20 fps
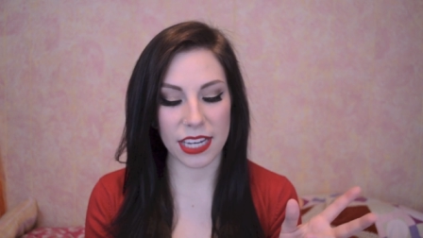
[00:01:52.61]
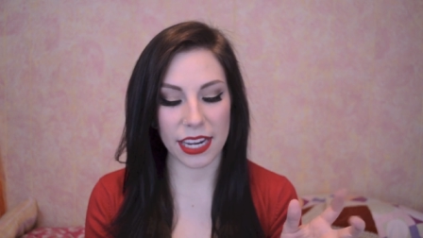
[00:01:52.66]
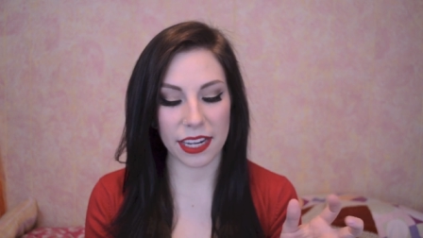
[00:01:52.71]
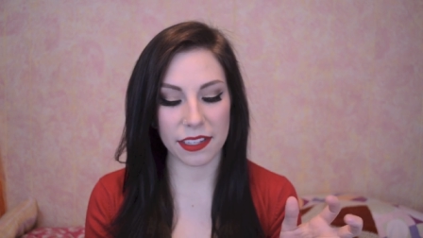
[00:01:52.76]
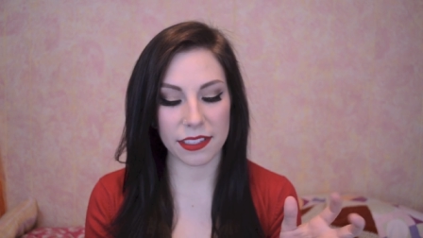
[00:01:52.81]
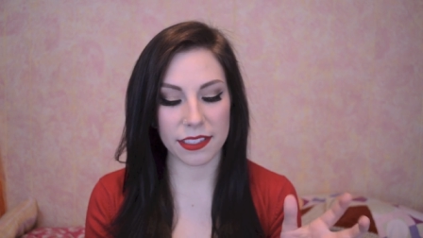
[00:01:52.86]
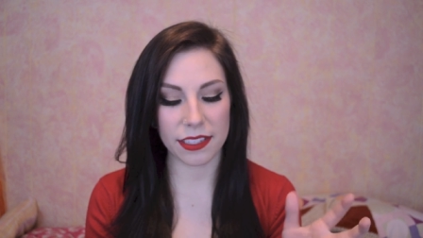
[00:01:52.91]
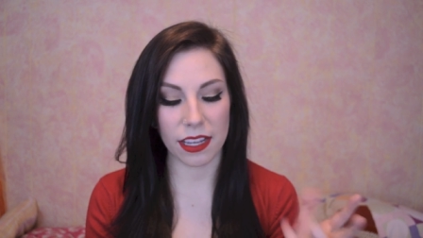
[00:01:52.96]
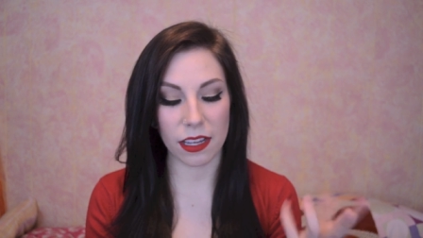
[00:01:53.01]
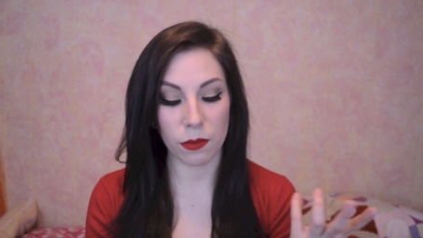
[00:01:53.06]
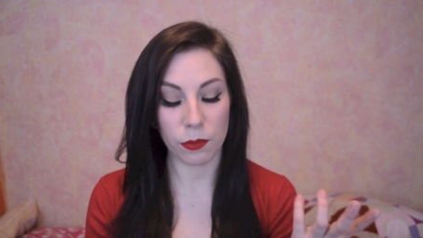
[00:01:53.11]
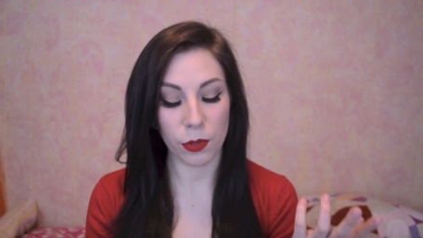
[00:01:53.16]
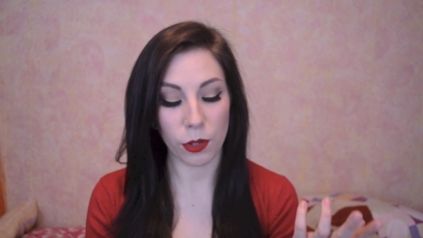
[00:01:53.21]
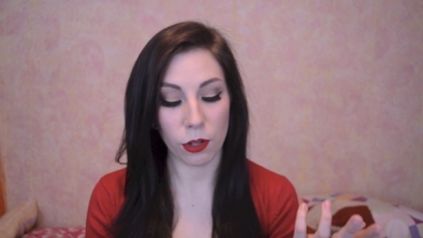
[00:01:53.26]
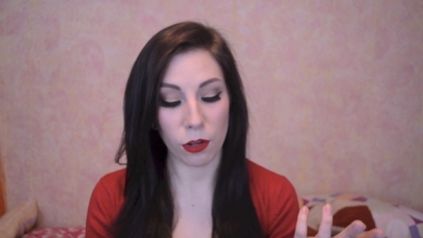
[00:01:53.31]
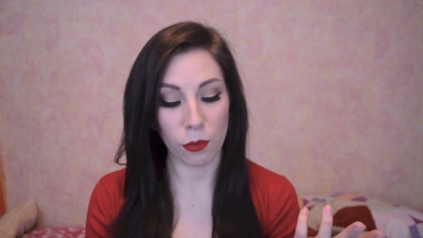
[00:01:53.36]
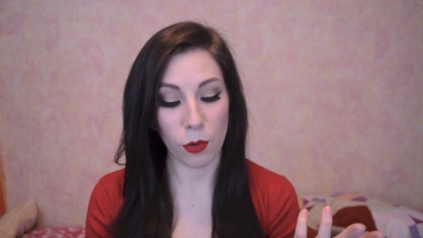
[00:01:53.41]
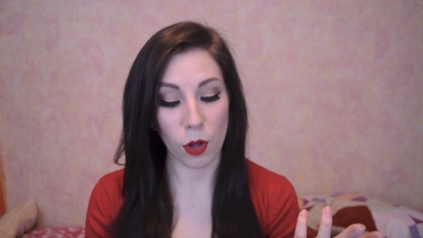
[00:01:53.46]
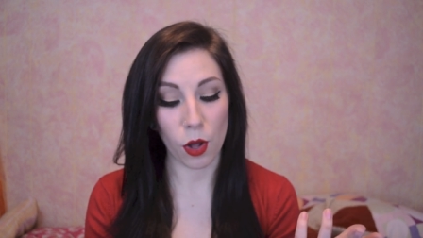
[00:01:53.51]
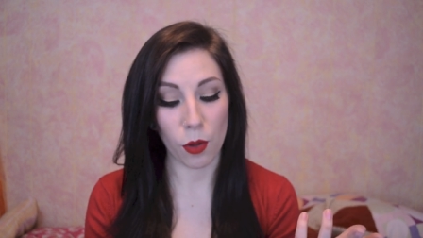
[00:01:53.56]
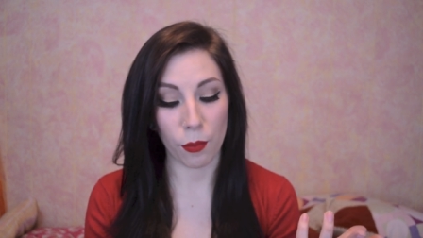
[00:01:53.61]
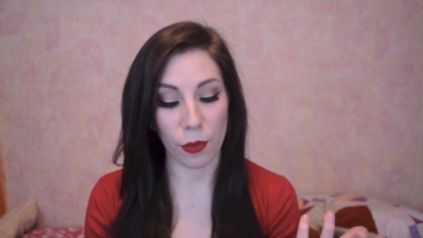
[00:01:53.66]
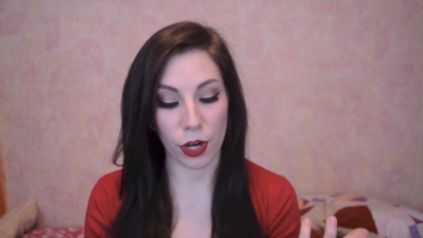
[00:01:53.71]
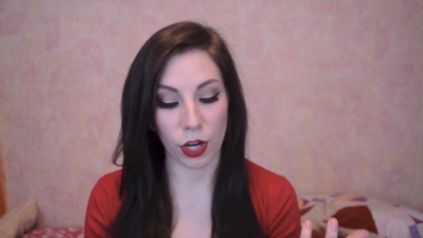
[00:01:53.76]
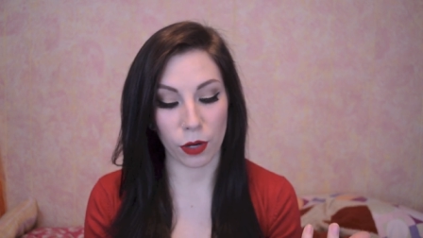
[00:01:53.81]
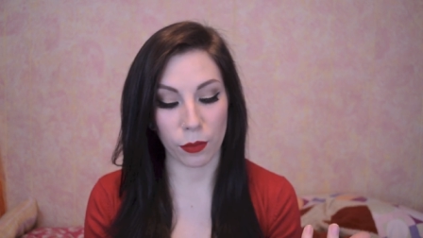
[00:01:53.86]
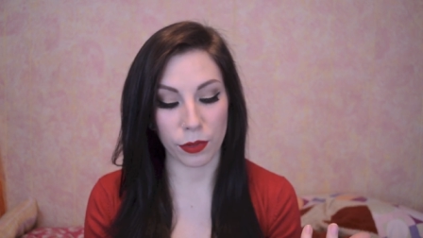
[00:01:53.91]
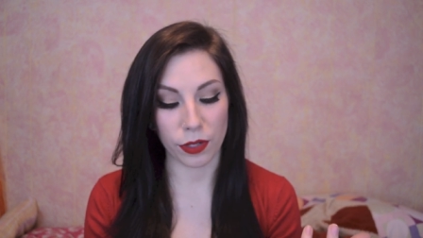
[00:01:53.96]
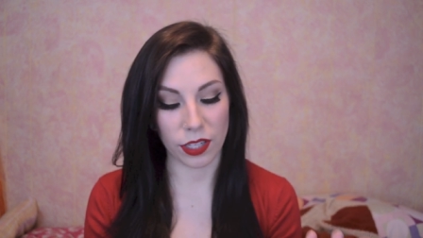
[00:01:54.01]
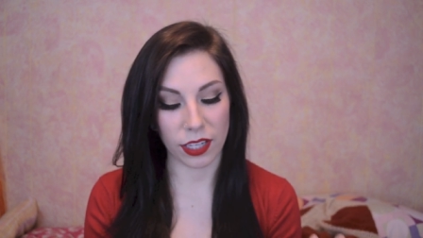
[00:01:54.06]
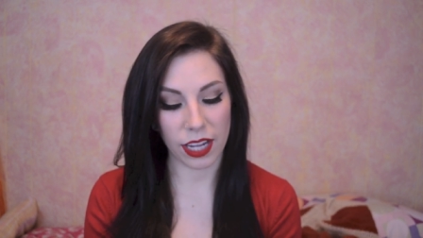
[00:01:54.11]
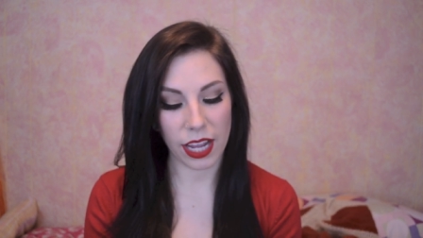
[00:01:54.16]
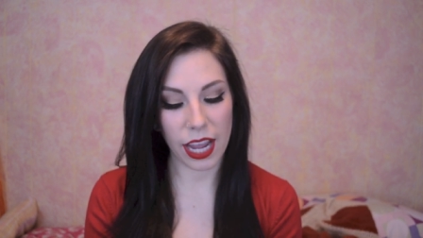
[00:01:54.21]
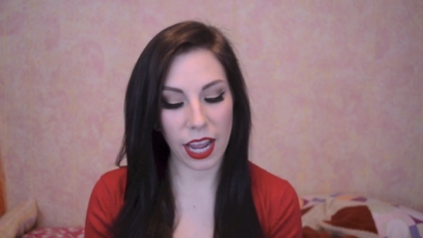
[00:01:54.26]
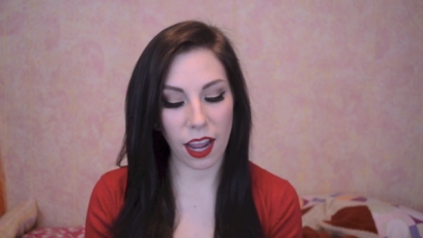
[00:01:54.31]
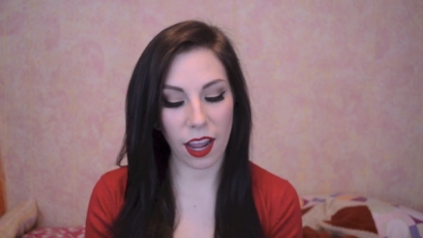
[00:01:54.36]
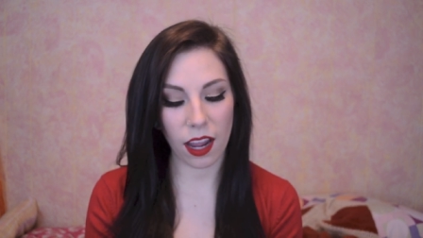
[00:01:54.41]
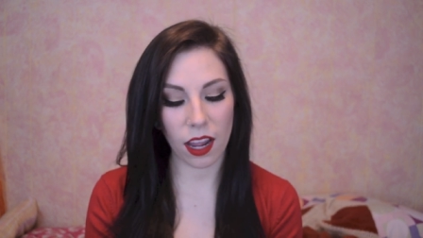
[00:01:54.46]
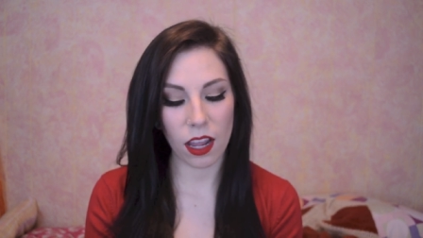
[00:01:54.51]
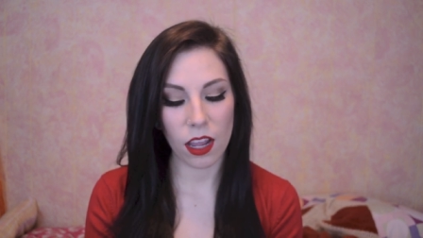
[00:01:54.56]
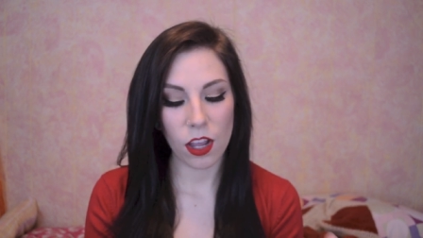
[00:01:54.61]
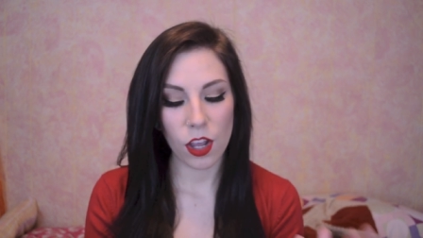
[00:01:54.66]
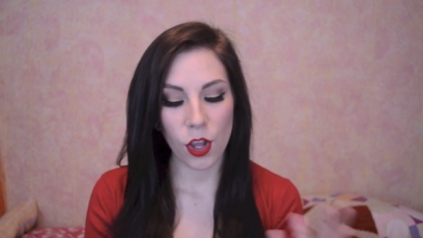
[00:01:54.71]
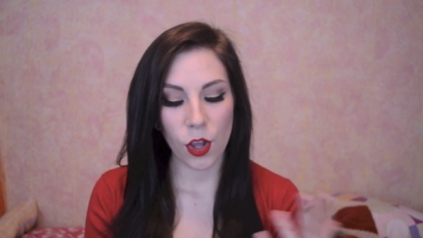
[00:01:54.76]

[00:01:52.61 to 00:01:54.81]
Naked Skin Beauty Balm by Urban Decay